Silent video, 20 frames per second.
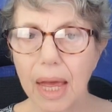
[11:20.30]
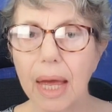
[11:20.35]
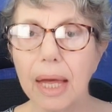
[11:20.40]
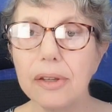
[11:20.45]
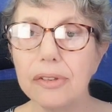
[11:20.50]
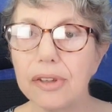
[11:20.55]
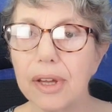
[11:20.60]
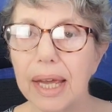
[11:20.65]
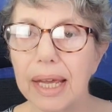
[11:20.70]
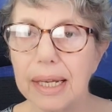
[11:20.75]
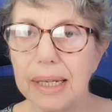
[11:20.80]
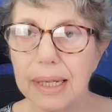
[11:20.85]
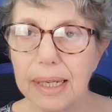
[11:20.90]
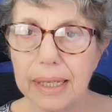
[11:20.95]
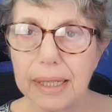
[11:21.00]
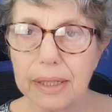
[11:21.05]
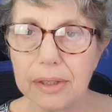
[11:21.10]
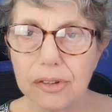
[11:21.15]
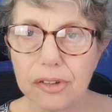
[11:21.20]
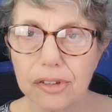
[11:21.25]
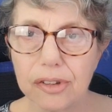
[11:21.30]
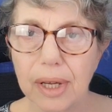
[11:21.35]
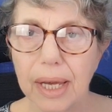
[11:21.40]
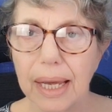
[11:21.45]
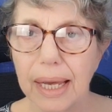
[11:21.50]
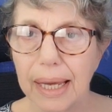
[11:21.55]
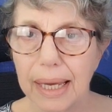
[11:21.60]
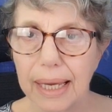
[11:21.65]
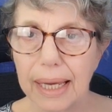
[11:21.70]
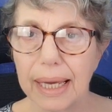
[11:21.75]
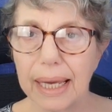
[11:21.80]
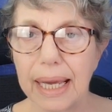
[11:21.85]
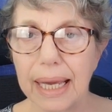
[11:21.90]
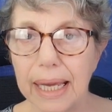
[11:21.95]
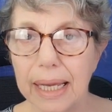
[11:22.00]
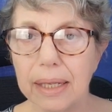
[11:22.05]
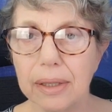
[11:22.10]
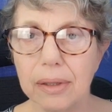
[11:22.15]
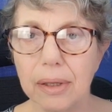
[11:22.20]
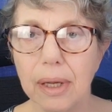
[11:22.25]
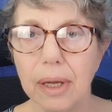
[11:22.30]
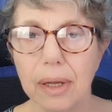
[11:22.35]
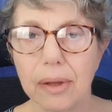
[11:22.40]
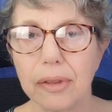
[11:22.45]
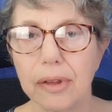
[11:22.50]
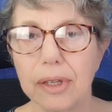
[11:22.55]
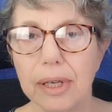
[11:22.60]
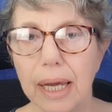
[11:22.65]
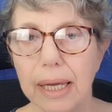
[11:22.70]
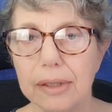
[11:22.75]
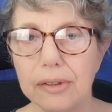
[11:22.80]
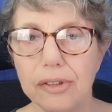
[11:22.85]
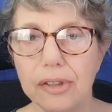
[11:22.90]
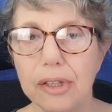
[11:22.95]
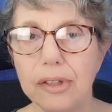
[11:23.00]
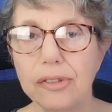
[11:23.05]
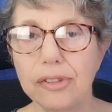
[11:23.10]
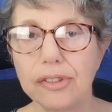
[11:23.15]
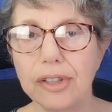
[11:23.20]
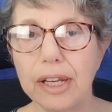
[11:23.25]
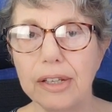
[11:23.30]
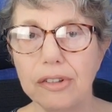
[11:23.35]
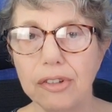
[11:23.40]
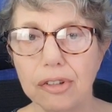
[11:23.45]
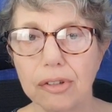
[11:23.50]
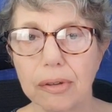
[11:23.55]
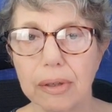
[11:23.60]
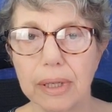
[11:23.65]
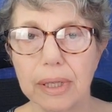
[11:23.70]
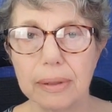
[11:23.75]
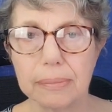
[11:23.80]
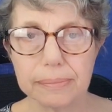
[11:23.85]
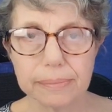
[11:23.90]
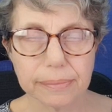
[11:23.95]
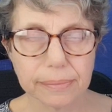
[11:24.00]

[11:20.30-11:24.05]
and elites in the 19th century.